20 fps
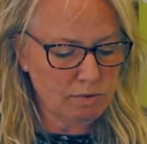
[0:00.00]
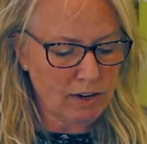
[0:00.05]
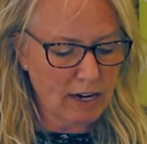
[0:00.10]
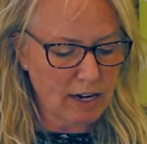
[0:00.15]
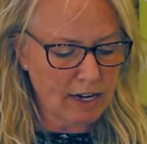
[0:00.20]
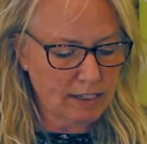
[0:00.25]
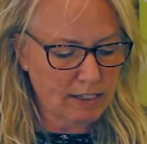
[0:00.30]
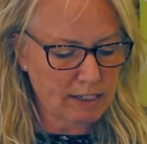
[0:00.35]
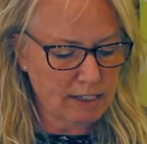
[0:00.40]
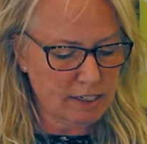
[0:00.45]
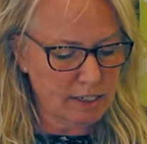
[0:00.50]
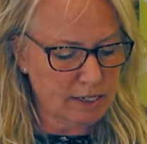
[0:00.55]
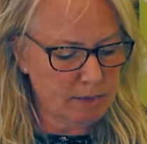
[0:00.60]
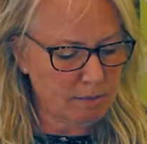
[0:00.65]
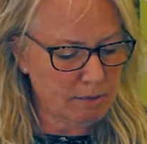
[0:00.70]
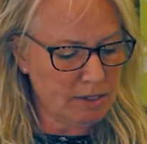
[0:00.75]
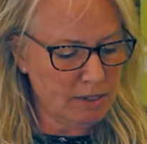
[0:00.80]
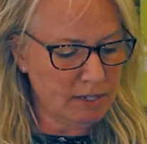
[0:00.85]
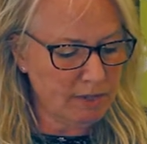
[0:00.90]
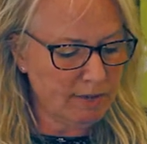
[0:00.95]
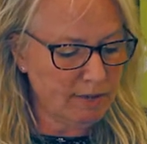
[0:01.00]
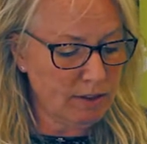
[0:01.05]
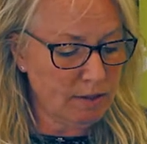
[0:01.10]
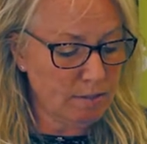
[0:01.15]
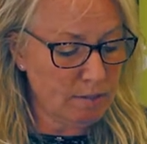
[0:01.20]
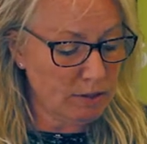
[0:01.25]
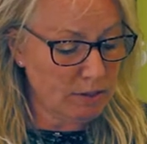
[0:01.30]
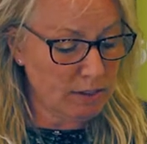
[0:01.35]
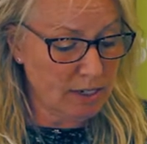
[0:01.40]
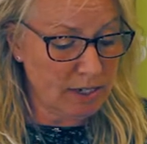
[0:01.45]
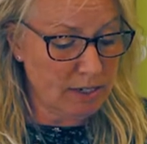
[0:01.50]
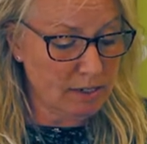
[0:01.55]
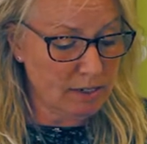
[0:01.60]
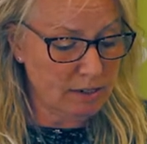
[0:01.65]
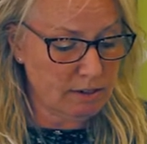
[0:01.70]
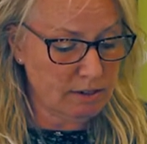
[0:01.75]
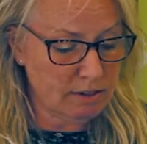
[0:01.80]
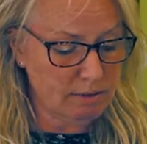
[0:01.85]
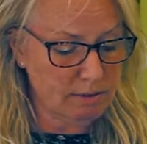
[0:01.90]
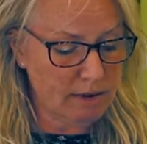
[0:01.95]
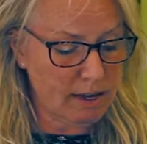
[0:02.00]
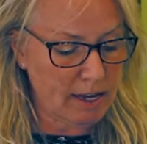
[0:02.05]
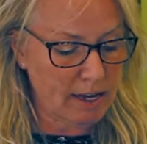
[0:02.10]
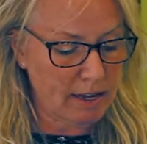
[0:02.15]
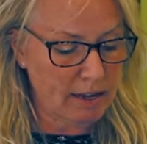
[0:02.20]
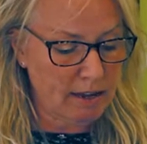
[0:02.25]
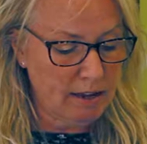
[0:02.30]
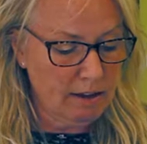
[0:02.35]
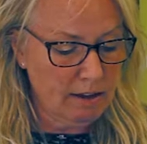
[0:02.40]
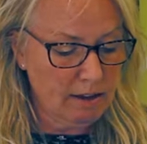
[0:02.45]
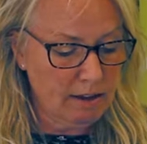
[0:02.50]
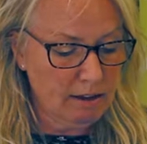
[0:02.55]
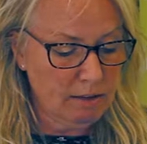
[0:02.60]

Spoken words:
relationships in even the most innocent way,